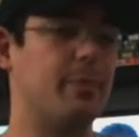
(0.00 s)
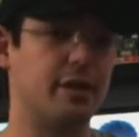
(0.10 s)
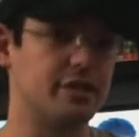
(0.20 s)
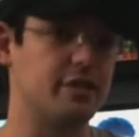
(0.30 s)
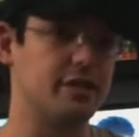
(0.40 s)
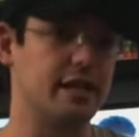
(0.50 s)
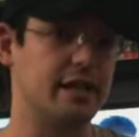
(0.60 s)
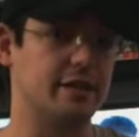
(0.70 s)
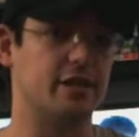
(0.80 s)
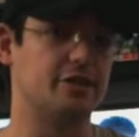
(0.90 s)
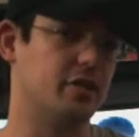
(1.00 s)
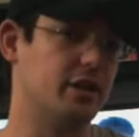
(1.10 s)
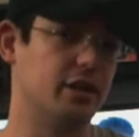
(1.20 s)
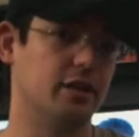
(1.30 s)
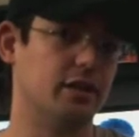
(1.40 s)
But as soon as it is, I'll show
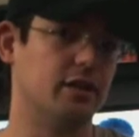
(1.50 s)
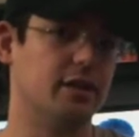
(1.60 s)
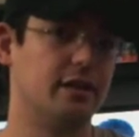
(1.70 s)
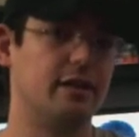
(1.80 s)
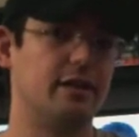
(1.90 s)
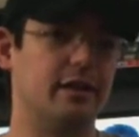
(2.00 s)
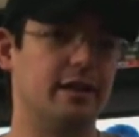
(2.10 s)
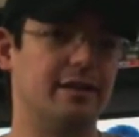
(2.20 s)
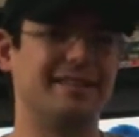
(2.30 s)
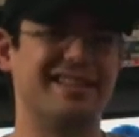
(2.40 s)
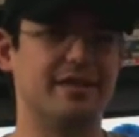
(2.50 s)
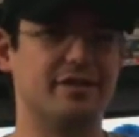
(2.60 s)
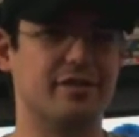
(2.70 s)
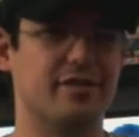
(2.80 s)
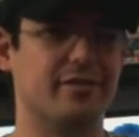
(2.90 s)
you a little
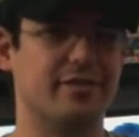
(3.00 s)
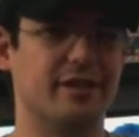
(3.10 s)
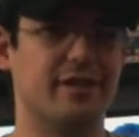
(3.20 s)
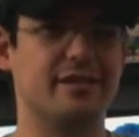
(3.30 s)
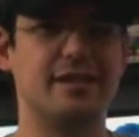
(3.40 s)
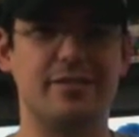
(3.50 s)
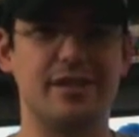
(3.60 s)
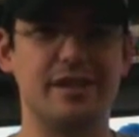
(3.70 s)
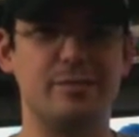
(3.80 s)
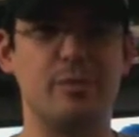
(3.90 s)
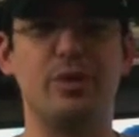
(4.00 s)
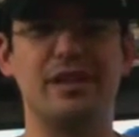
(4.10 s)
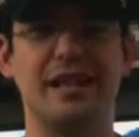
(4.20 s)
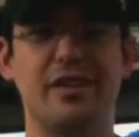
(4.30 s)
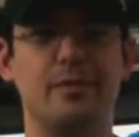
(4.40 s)
teaser of the stuff that he's been
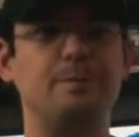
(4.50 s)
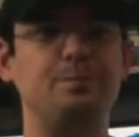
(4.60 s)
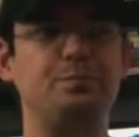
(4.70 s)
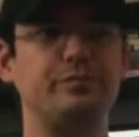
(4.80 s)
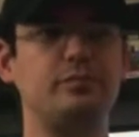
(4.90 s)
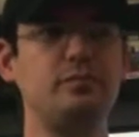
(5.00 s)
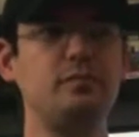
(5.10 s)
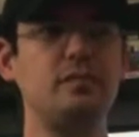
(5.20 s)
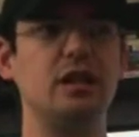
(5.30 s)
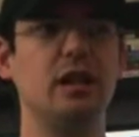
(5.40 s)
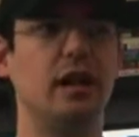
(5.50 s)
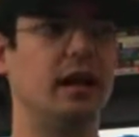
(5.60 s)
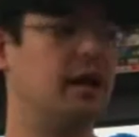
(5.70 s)
putting together.